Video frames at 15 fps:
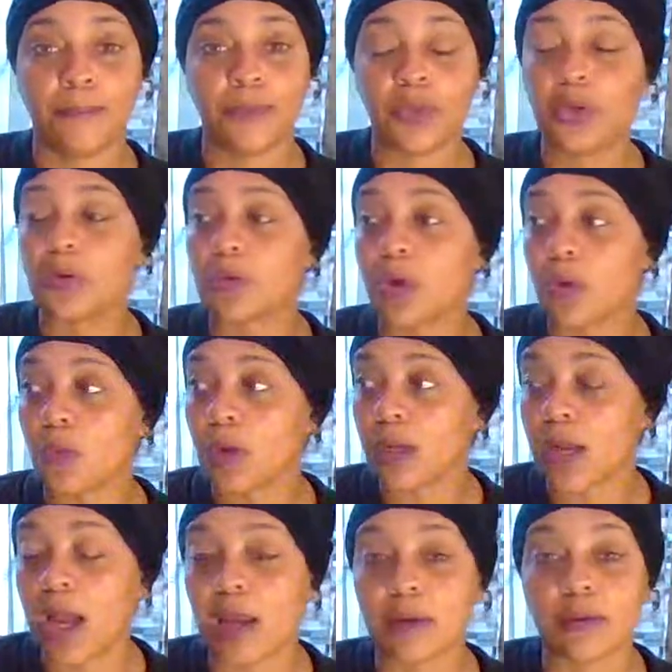you don't know what
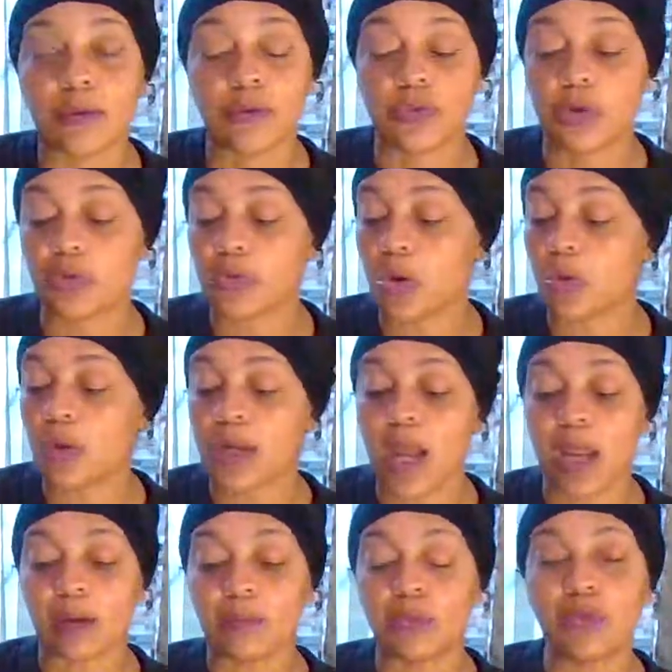kind of you don't know what
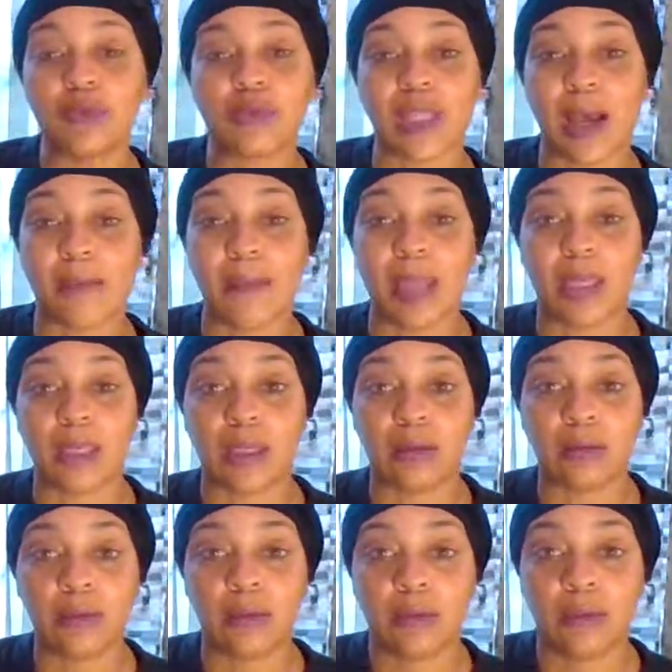kind of moves I'm
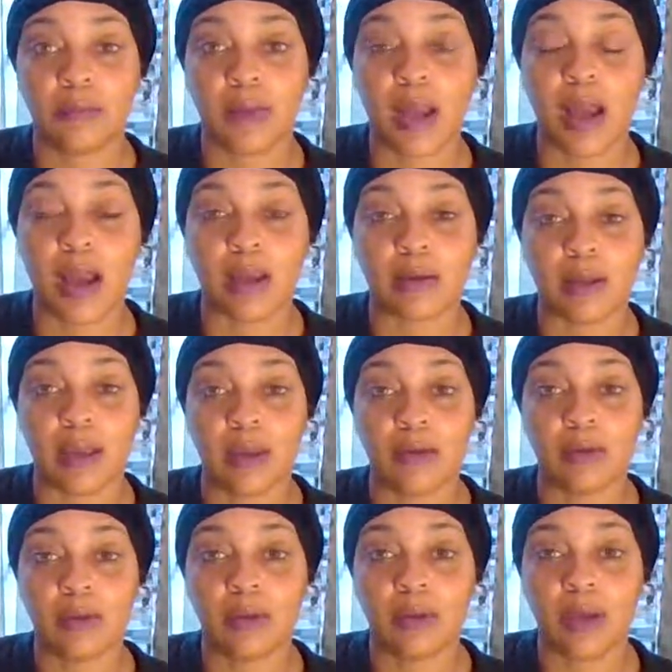making behind that.
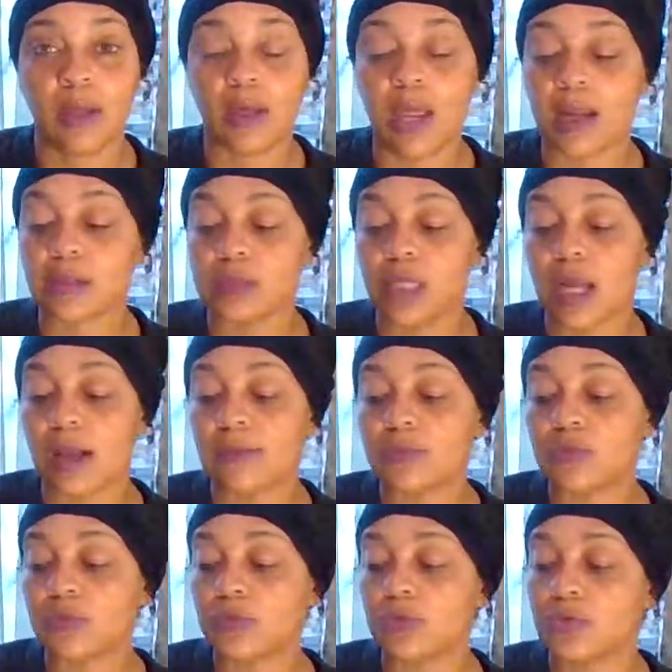A lot of
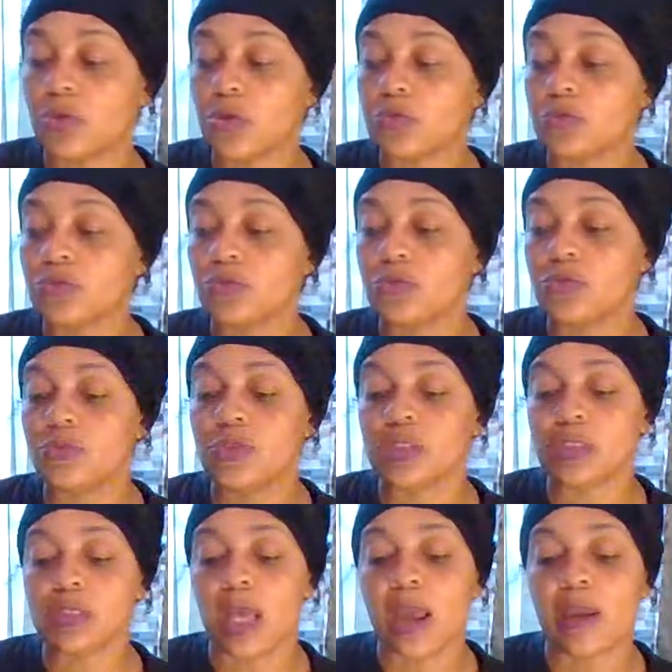times you you know you, you
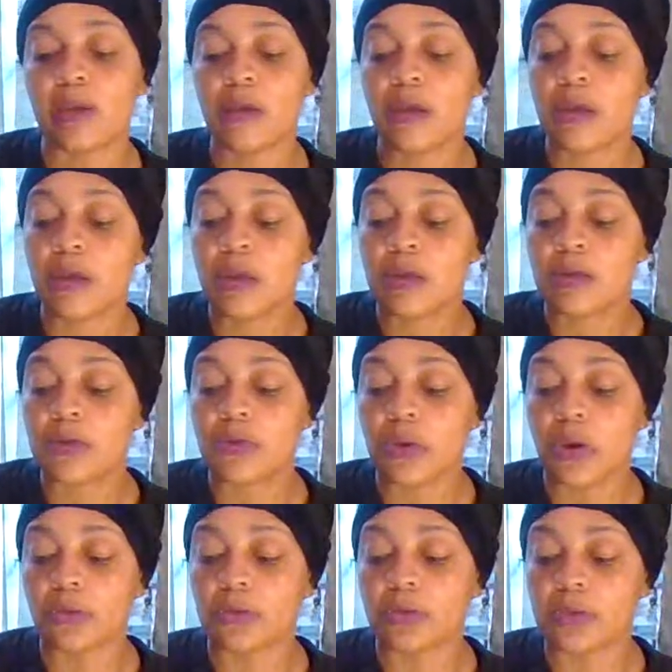just like you
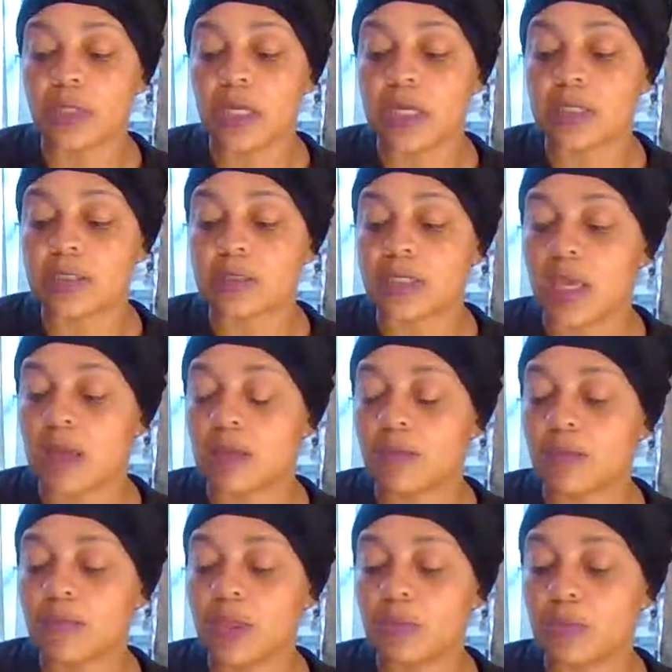know the things
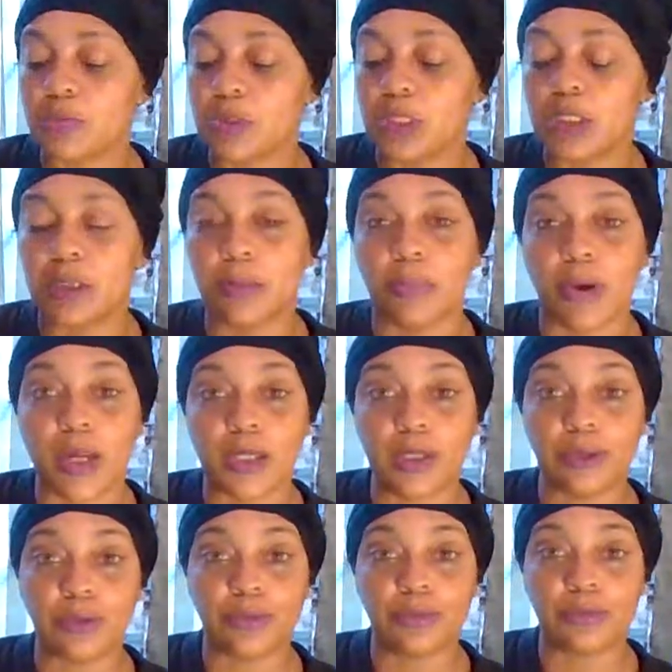that people did to
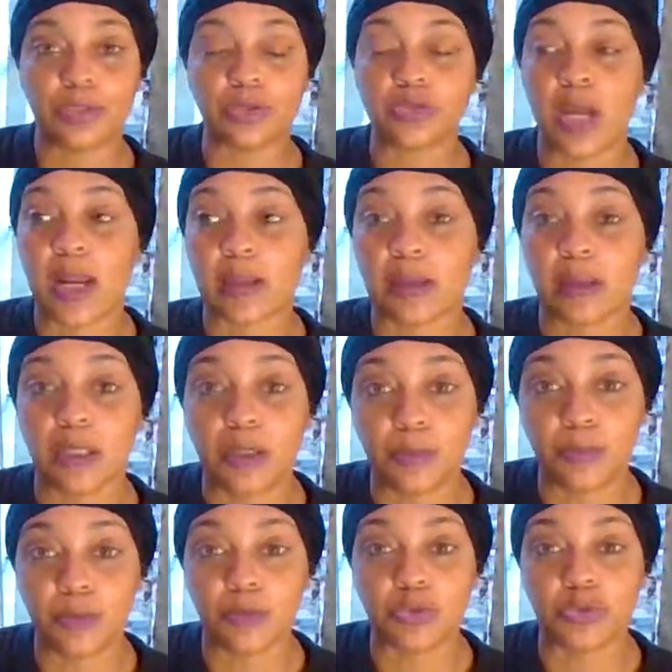break you, to try to
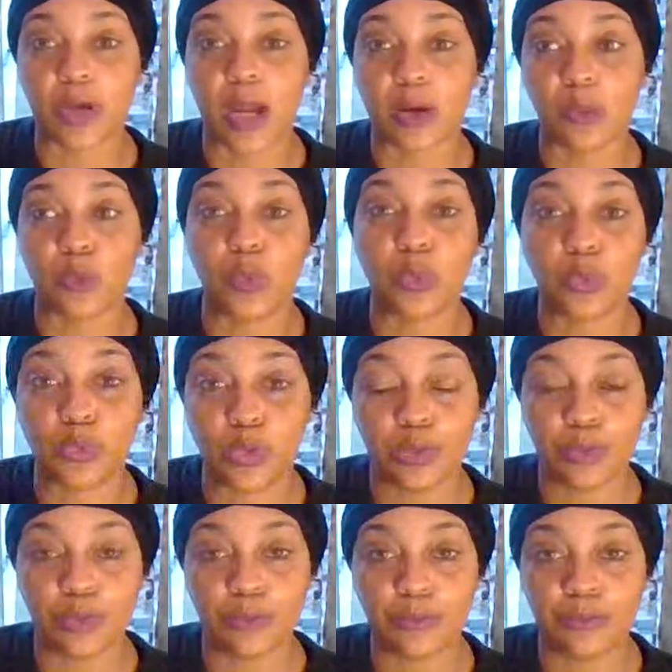clip you, to try to wound
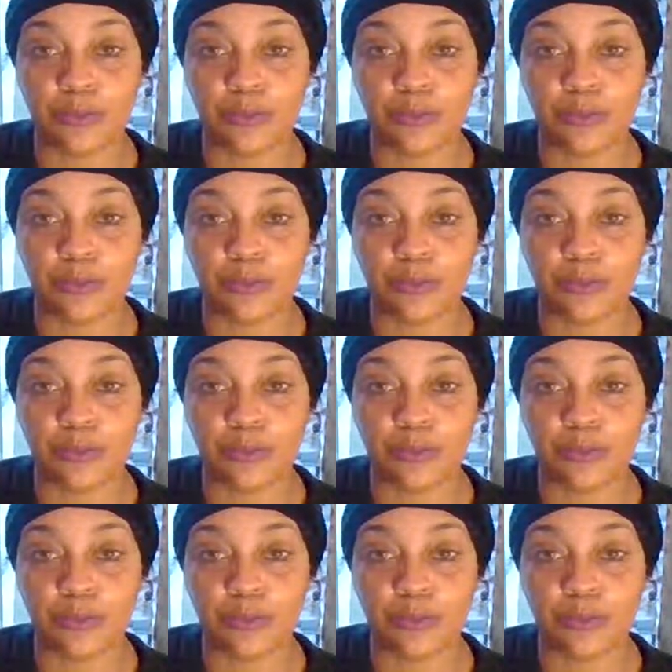you.